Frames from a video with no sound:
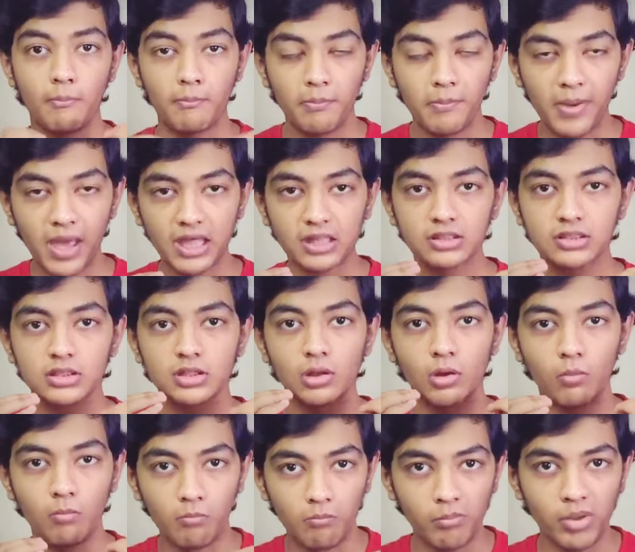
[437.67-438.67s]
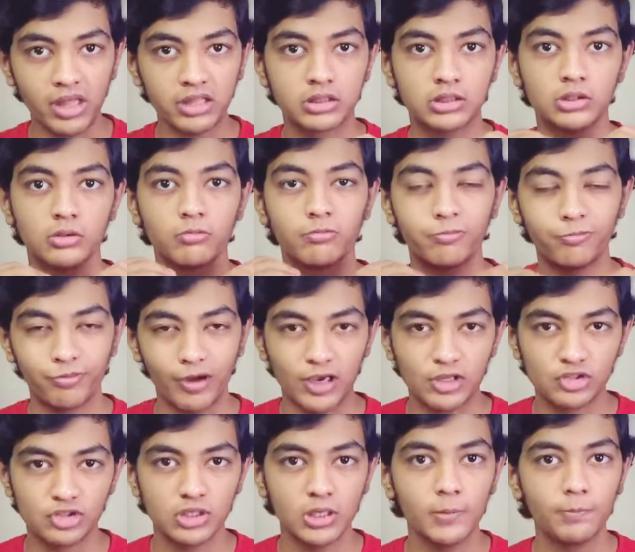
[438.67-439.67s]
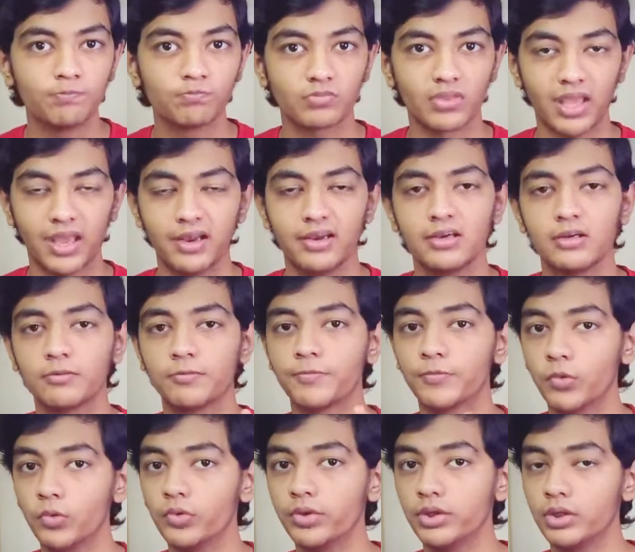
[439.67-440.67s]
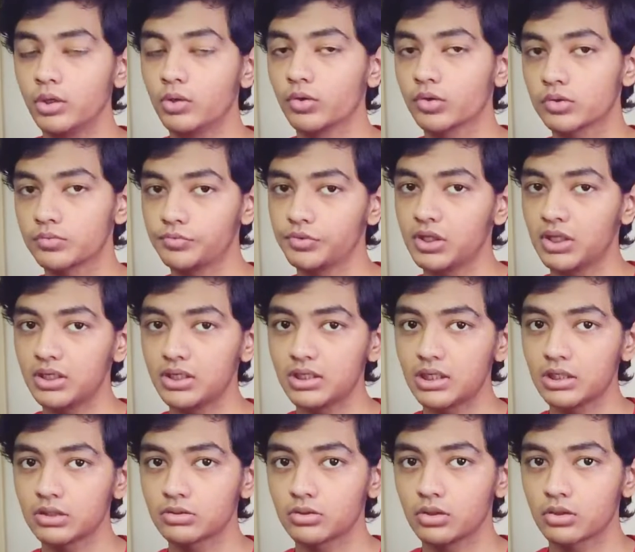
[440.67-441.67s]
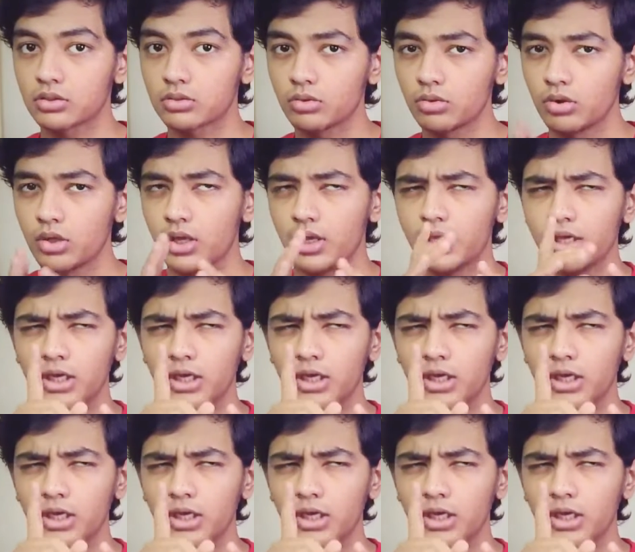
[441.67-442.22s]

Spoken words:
massive 5G, and the phone looks really nice also.